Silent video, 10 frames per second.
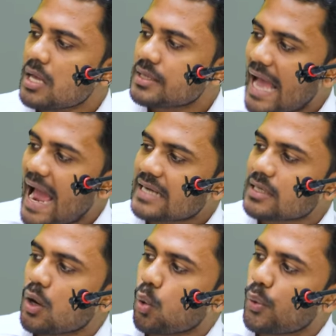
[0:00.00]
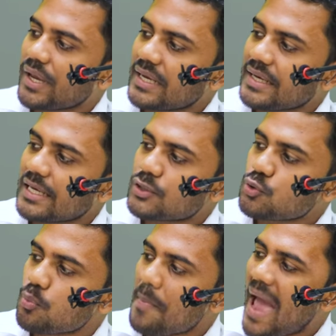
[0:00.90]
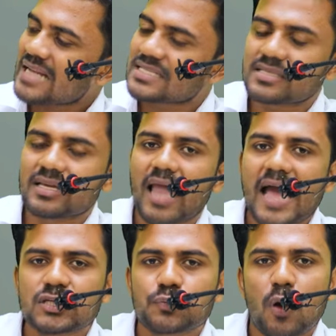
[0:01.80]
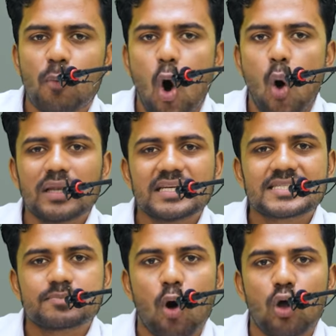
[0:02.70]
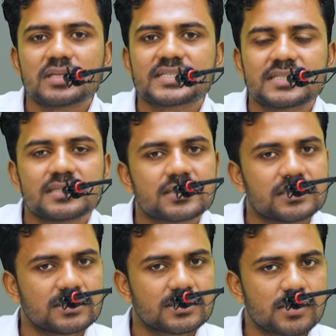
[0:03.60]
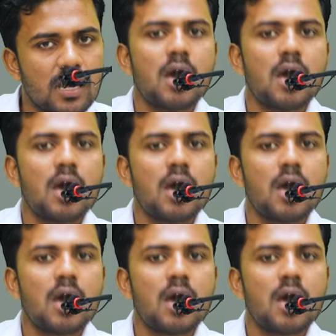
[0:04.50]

that we need to match the lines from all small circles.